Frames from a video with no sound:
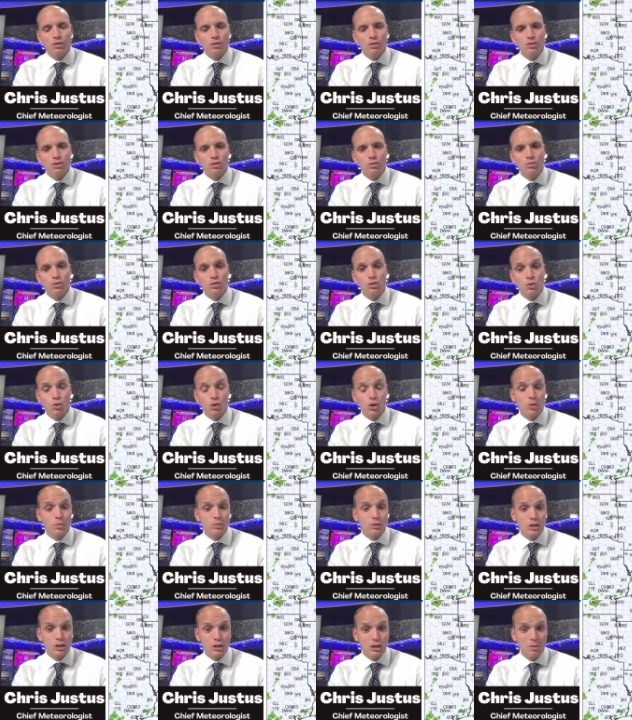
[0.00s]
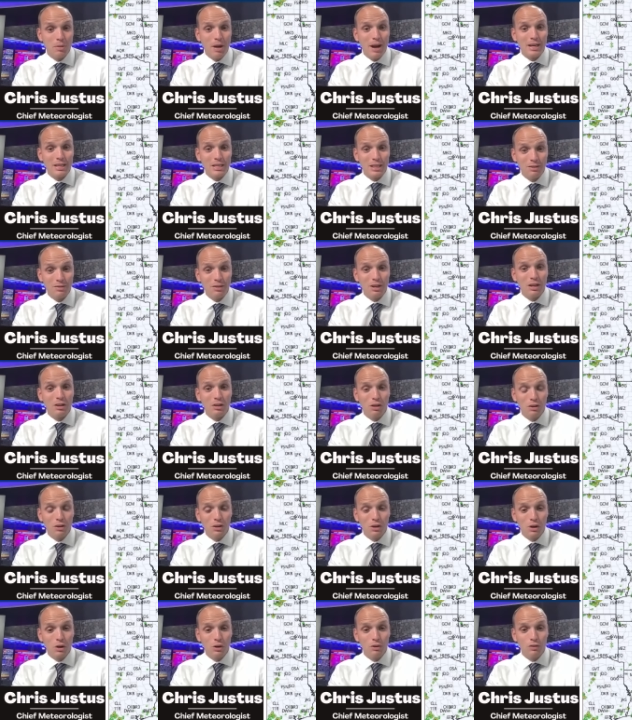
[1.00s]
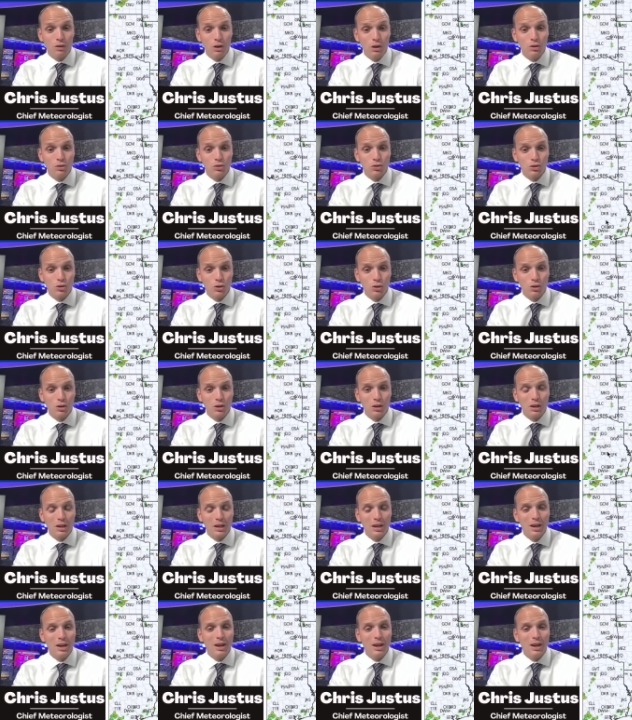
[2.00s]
There's some storms and some activity along the Gulf Coast, certainly,